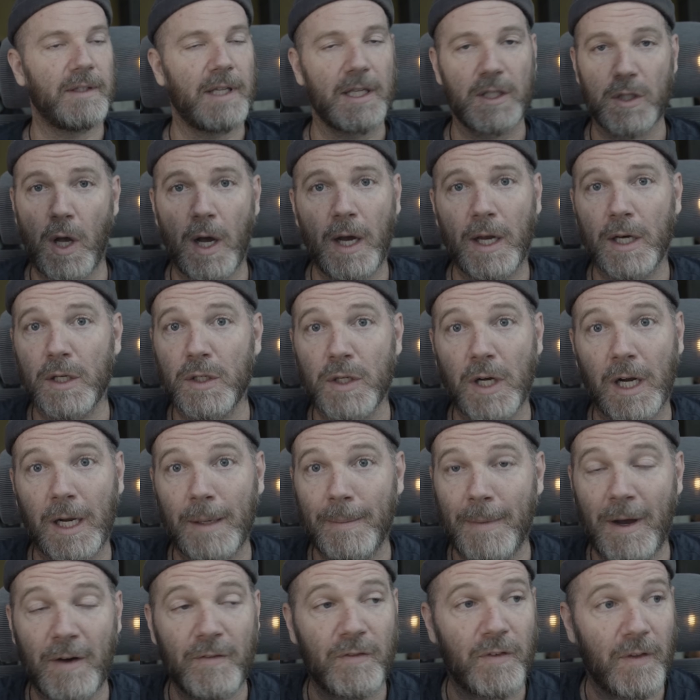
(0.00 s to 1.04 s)
That's all I'm gonna talk
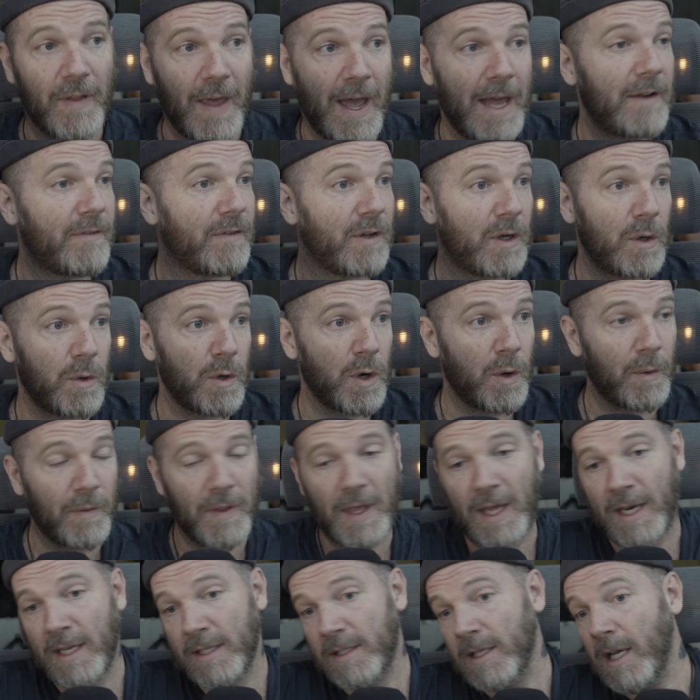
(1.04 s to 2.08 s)
about for that. If you don't know what
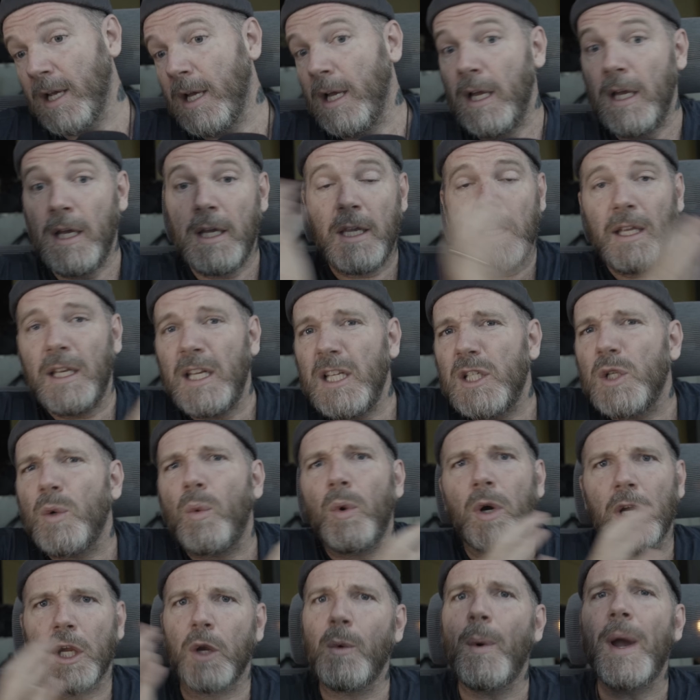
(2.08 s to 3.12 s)
that is, need to
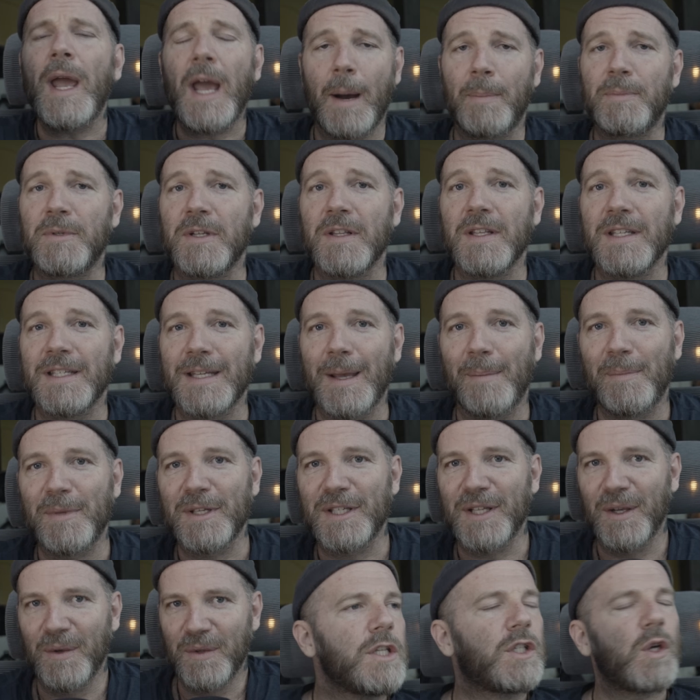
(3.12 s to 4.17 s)
work your way up to this
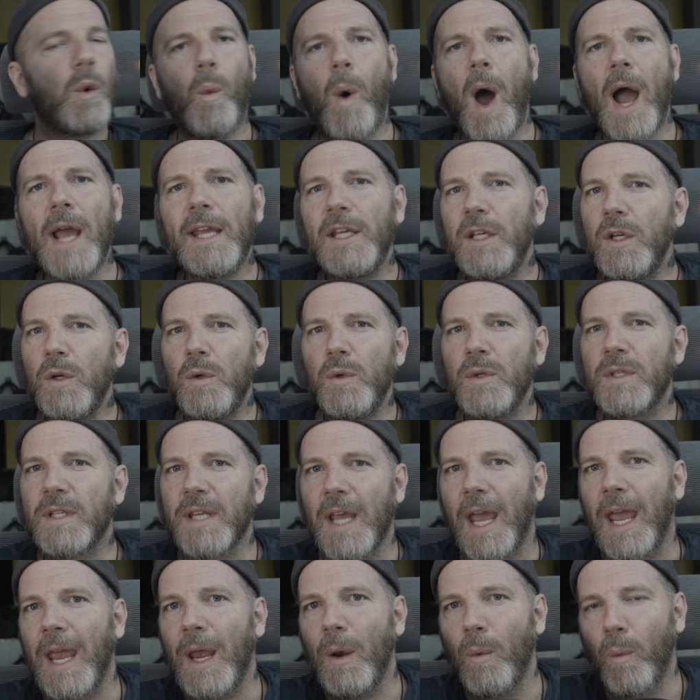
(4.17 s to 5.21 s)
episode. So why use
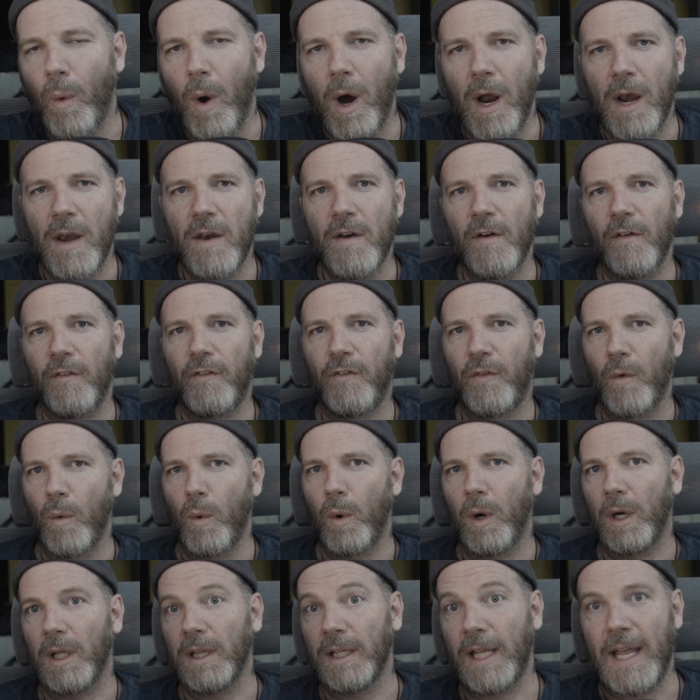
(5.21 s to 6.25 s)
a
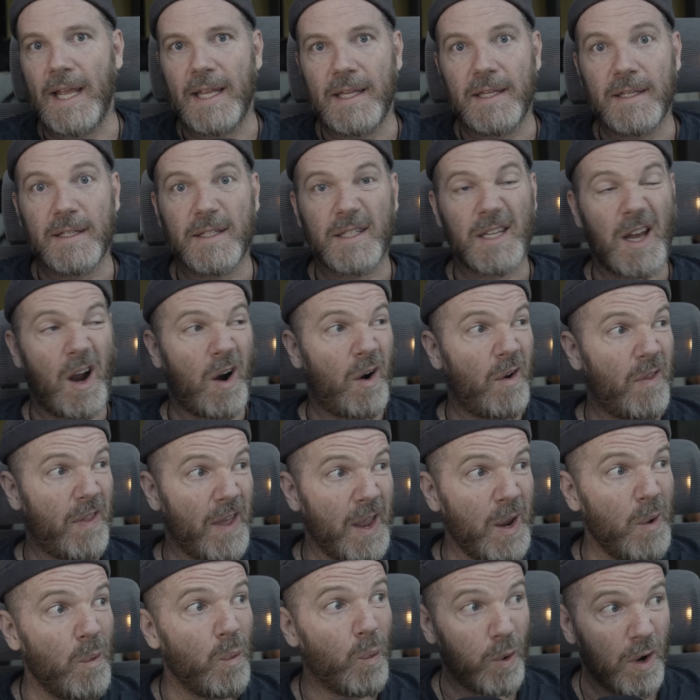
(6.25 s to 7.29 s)
1.4 lens? Are
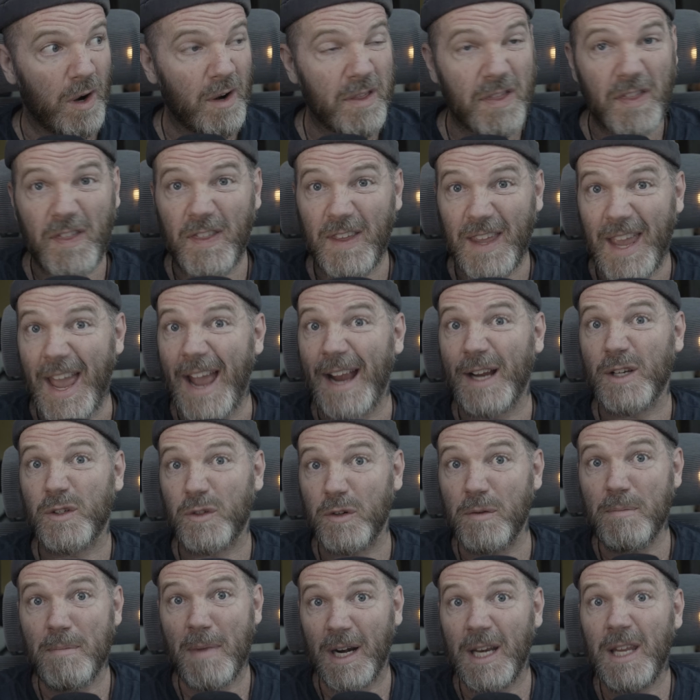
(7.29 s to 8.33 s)
they worth the
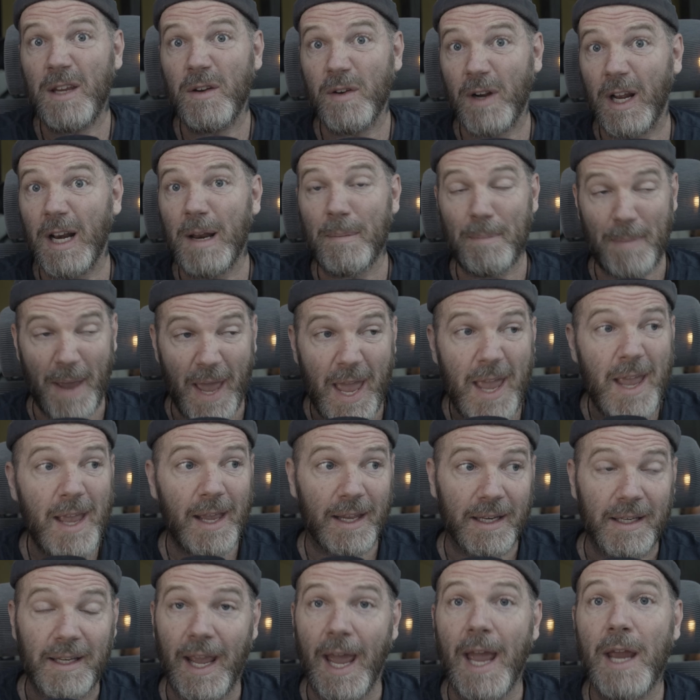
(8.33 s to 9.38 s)
extra money you're gonna pay?
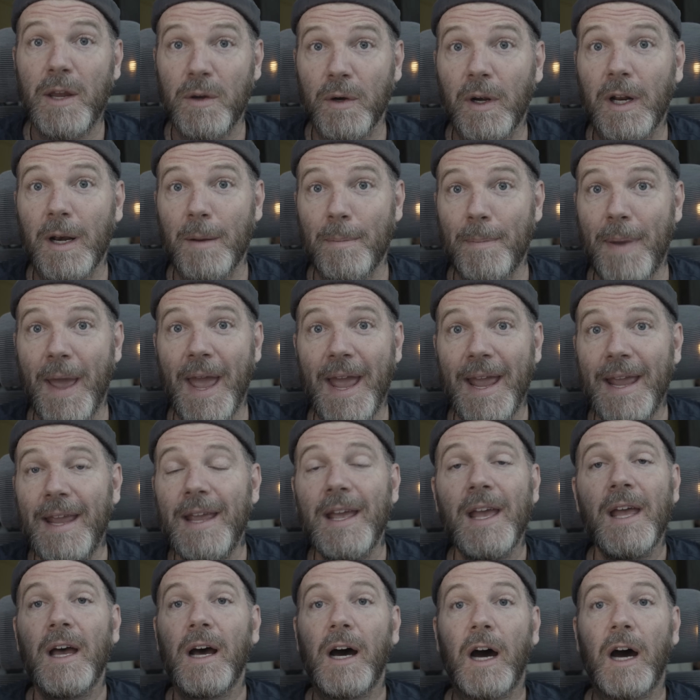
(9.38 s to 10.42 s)
And yeah, you're gonna pay.